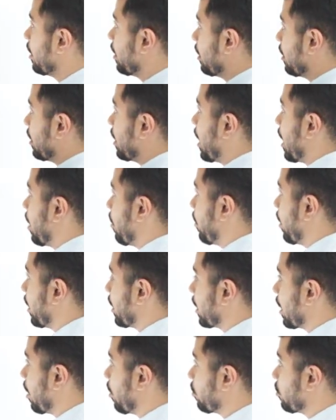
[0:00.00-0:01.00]
Mm-hmm. Now I
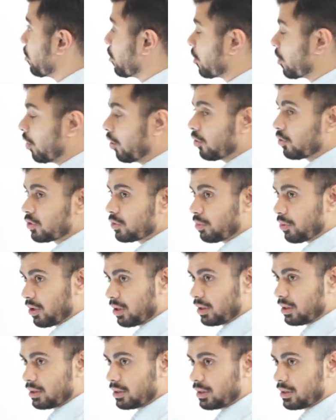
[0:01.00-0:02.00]
encounter a closed
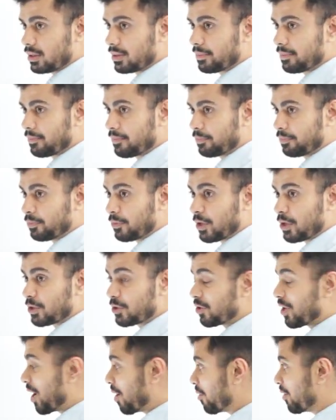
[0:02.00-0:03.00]
parentheses. Mm-hmm.
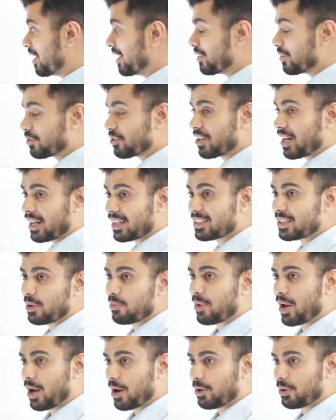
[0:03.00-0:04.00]
So now I need to check
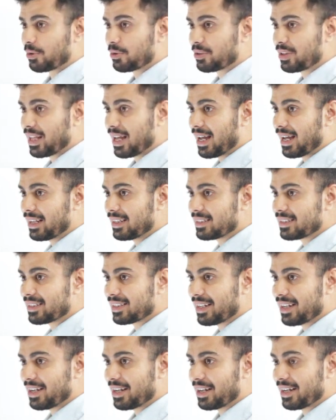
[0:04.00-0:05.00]
somehow that
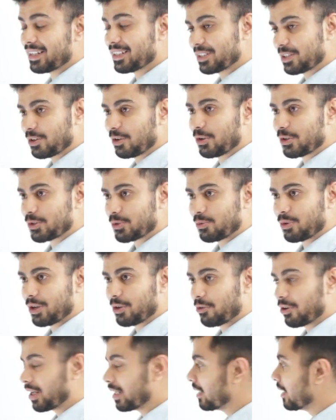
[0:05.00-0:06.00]
it's a closed
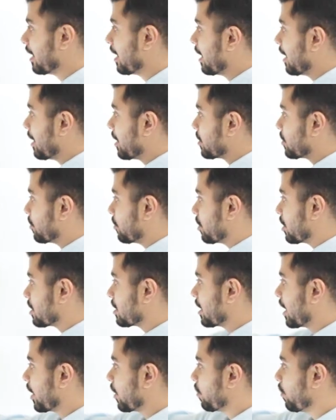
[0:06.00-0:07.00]
one, right? So yeah.
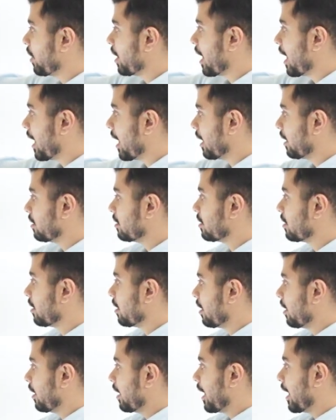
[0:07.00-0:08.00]
Just like we had
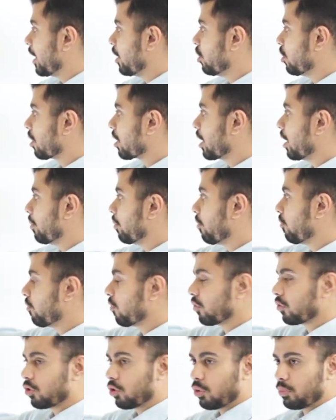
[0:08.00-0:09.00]
a lookup
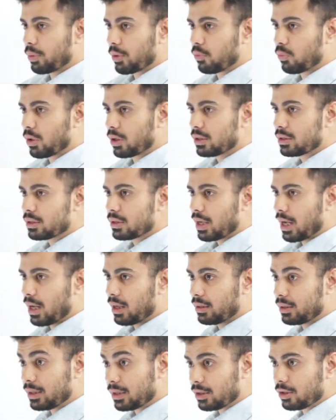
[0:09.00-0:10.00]
for the open ones,
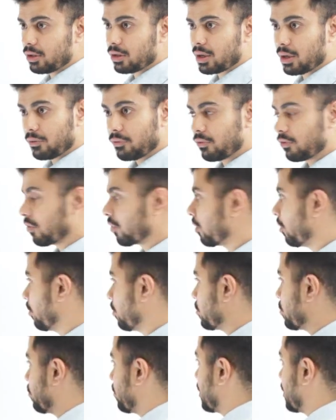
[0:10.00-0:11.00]
I'll need a lookup for closed